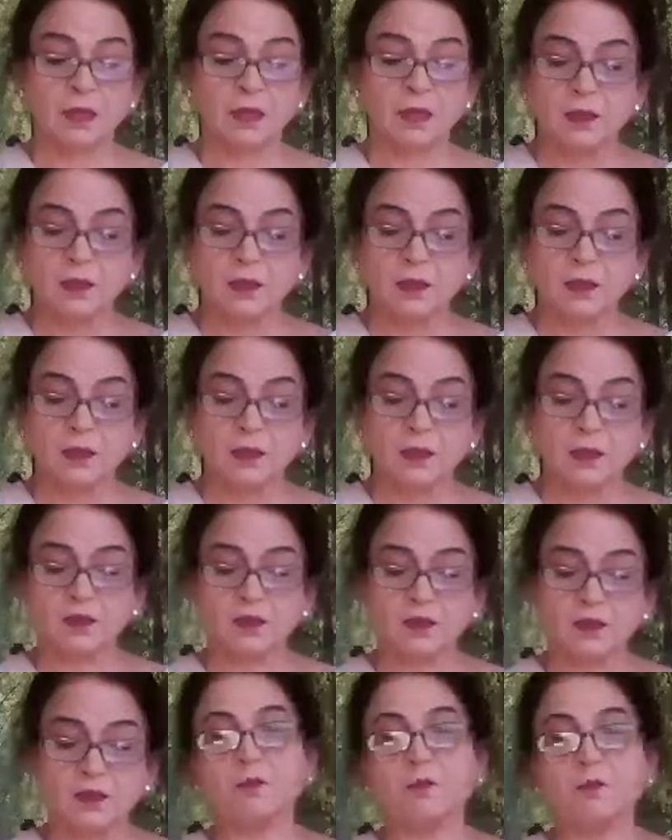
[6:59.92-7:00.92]
There are
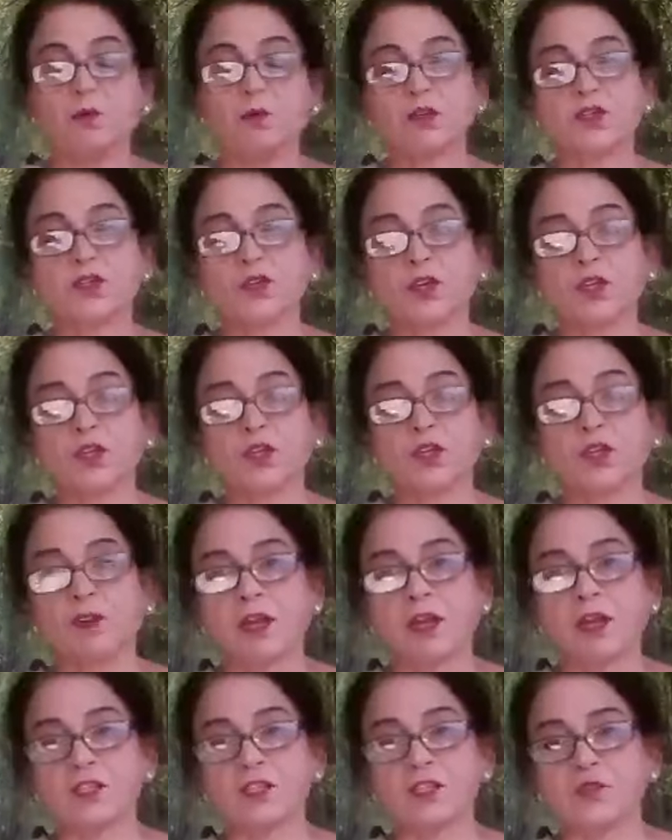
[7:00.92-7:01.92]
many books on the
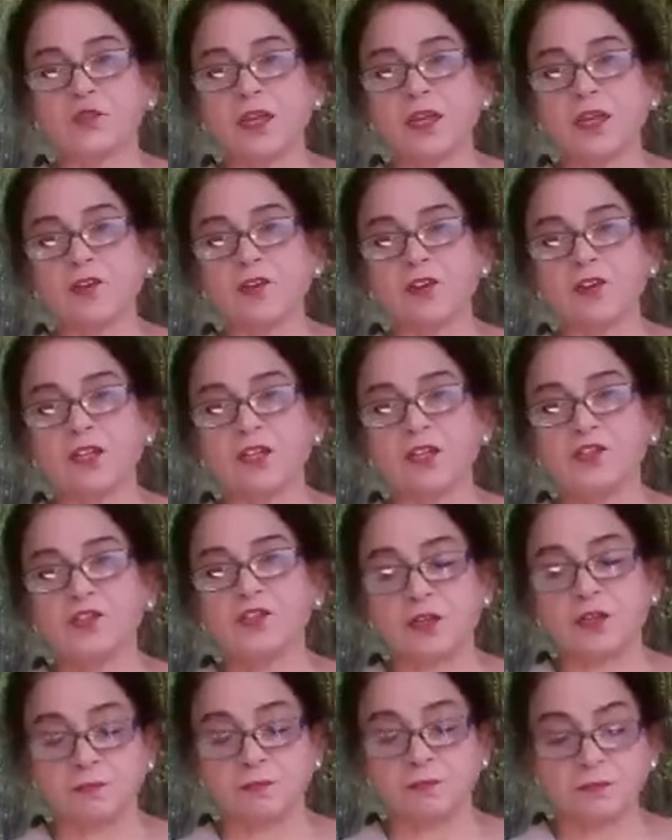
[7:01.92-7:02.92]
philosophy and
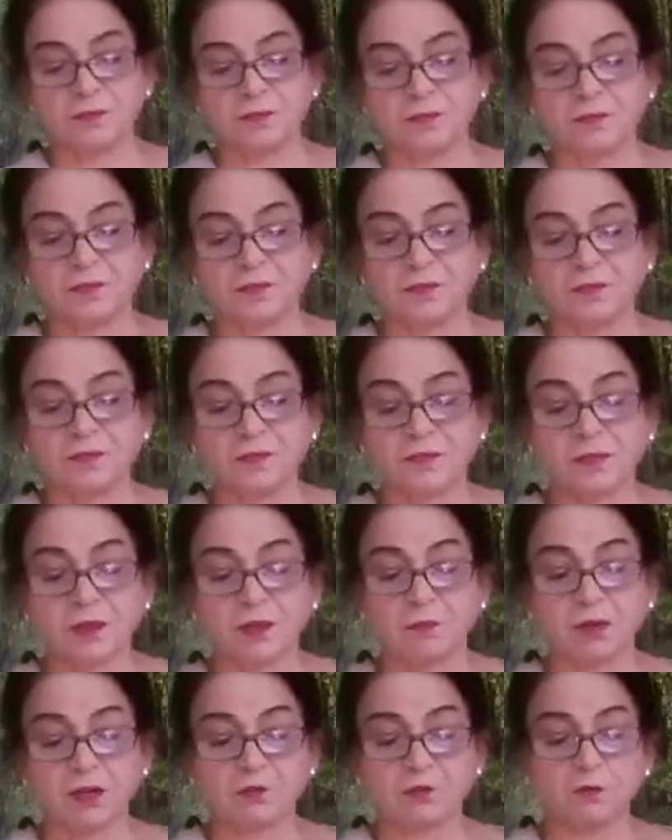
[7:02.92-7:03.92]
religion, but
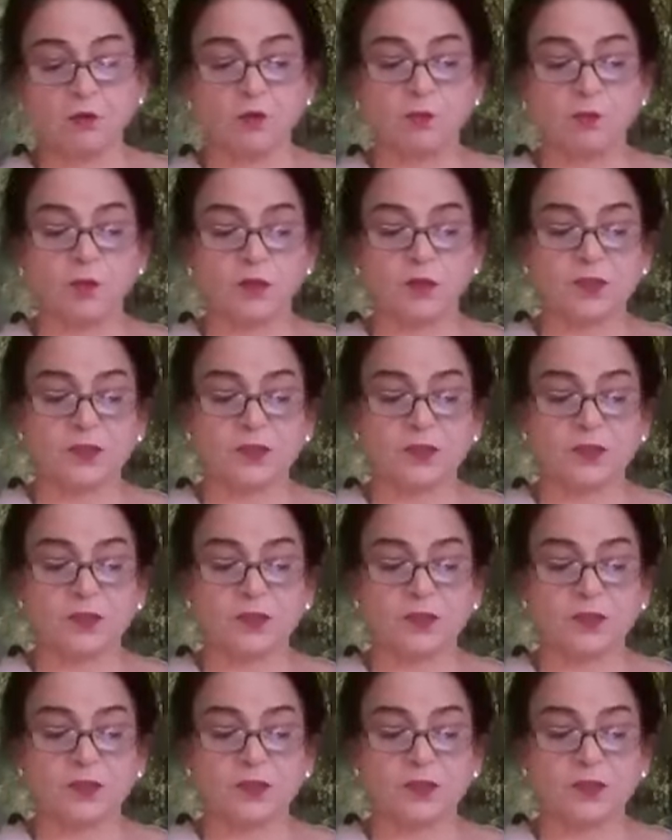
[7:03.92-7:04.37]
few books